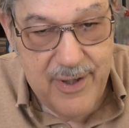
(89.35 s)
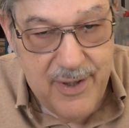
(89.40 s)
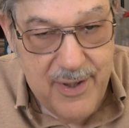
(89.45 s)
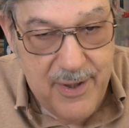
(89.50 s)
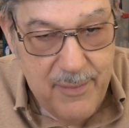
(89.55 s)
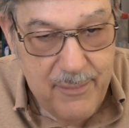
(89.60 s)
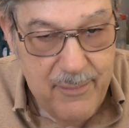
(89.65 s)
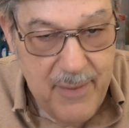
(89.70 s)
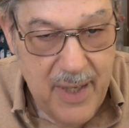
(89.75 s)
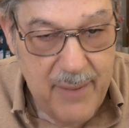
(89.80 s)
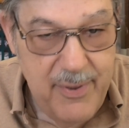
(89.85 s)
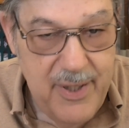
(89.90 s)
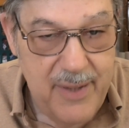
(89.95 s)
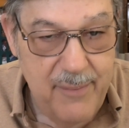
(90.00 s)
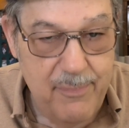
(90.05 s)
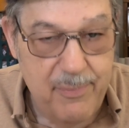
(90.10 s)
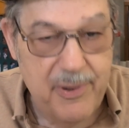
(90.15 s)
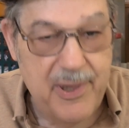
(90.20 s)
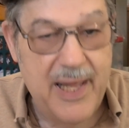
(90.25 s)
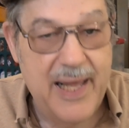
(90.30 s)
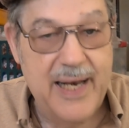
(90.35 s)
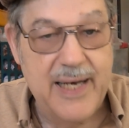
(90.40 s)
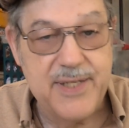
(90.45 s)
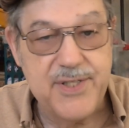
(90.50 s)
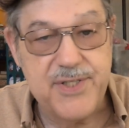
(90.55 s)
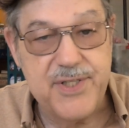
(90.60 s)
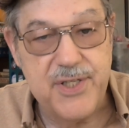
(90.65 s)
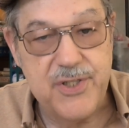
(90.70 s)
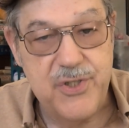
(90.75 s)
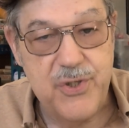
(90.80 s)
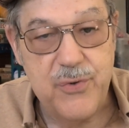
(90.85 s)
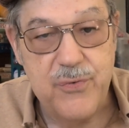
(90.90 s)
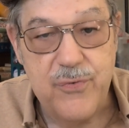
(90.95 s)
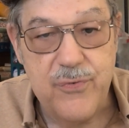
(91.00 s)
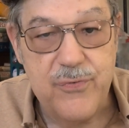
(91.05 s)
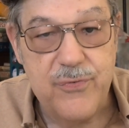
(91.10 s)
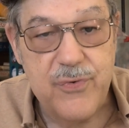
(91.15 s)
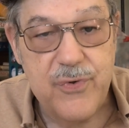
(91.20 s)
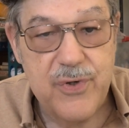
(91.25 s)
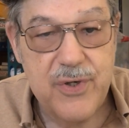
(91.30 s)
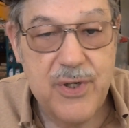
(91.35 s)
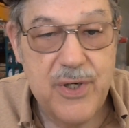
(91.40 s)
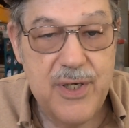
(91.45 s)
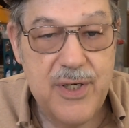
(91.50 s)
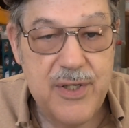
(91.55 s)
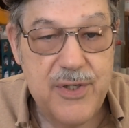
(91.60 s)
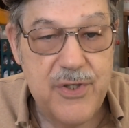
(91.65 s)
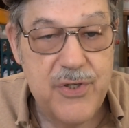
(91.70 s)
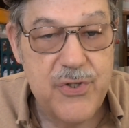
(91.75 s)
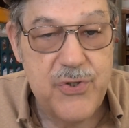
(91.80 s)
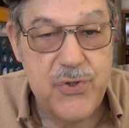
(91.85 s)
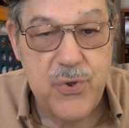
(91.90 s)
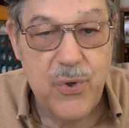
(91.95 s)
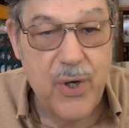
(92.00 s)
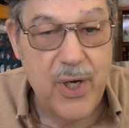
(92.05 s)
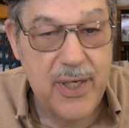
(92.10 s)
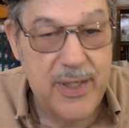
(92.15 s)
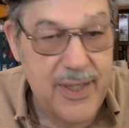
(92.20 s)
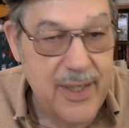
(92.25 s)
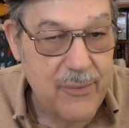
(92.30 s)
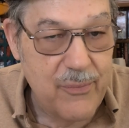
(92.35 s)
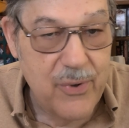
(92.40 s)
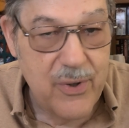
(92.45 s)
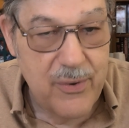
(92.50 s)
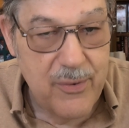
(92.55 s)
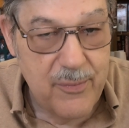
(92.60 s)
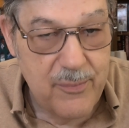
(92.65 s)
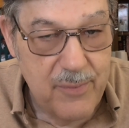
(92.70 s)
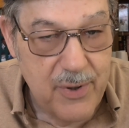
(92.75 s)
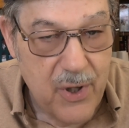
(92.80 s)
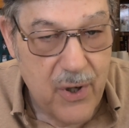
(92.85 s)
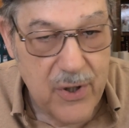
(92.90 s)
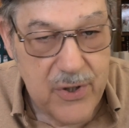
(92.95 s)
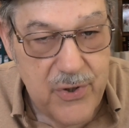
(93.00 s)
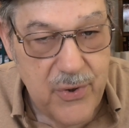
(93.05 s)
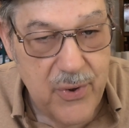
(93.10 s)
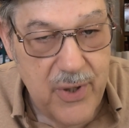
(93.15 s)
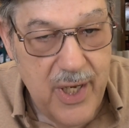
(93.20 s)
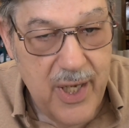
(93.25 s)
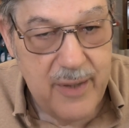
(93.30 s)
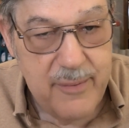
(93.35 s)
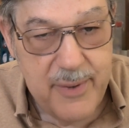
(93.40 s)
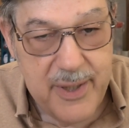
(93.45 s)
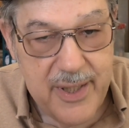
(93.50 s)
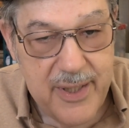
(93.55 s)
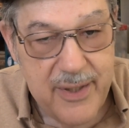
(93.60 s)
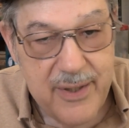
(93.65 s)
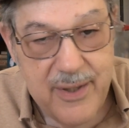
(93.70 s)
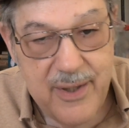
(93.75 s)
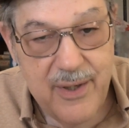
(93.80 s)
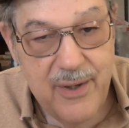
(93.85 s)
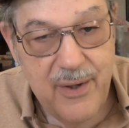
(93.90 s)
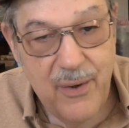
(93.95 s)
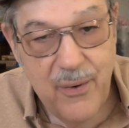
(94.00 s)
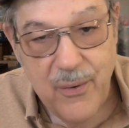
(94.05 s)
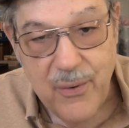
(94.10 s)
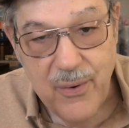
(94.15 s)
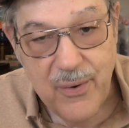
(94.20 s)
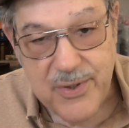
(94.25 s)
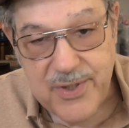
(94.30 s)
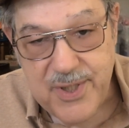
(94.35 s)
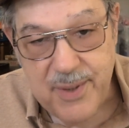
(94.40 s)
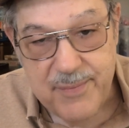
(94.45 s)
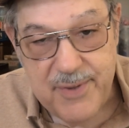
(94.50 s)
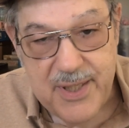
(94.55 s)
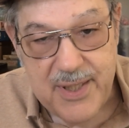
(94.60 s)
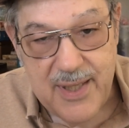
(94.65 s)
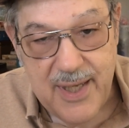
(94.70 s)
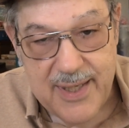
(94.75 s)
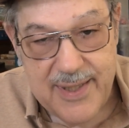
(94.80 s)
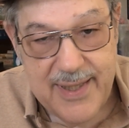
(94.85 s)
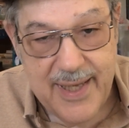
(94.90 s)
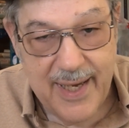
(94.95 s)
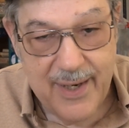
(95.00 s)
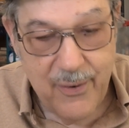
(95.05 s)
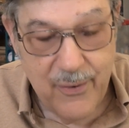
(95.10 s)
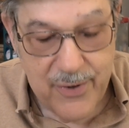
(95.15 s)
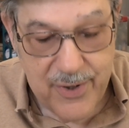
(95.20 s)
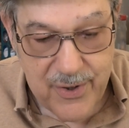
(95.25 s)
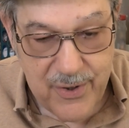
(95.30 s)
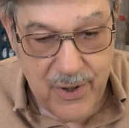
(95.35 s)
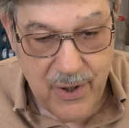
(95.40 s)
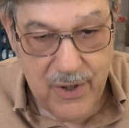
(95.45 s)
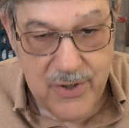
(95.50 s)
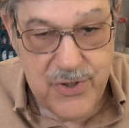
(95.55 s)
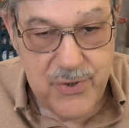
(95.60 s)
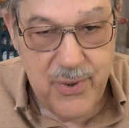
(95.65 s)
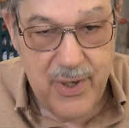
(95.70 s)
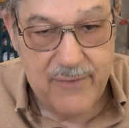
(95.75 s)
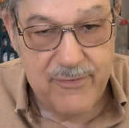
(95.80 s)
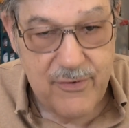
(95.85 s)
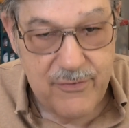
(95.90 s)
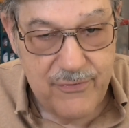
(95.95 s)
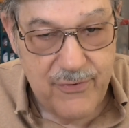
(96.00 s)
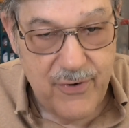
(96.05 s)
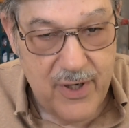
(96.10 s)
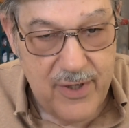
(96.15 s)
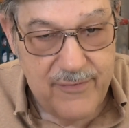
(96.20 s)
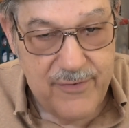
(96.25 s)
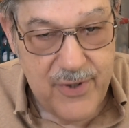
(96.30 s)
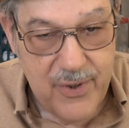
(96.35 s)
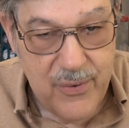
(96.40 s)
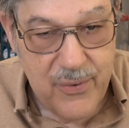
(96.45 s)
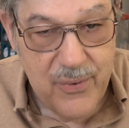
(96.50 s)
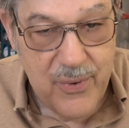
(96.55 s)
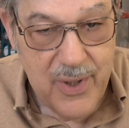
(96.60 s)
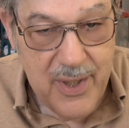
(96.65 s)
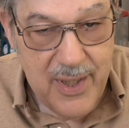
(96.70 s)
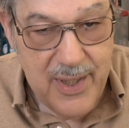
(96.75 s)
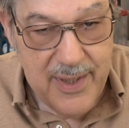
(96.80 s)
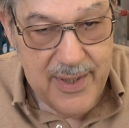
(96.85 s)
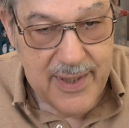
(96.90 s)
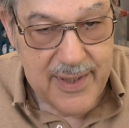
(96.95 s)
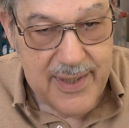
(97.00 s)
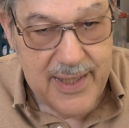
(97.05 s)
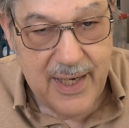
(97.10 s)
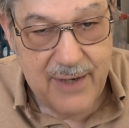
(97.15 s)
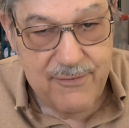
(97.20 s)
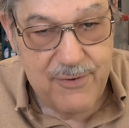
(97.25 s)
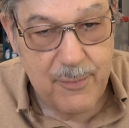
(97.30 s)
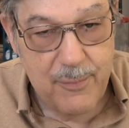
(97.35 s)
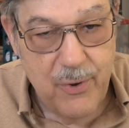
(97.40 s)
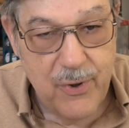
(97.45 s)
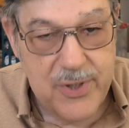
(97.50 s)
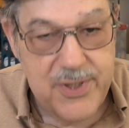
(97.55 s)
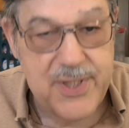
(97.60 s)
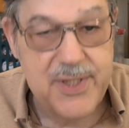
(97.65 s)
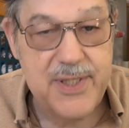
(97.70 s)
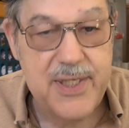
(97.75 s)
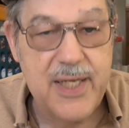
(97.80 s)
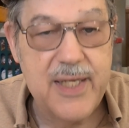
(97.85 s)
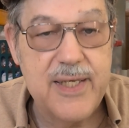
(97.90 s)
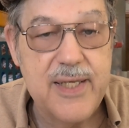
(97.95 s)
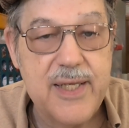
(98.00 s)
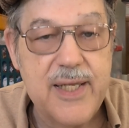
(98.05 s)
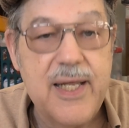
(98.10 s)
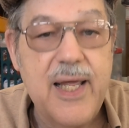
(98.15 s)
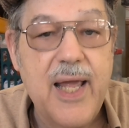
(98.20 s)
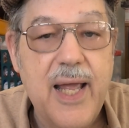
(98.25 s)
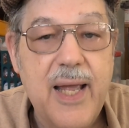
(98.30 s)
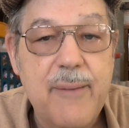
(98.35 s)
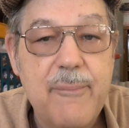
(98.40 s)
maybe planets that you've destroyed that belong to an enemy, or something like that, or the cards you have in front of you that count for points at the end of the game.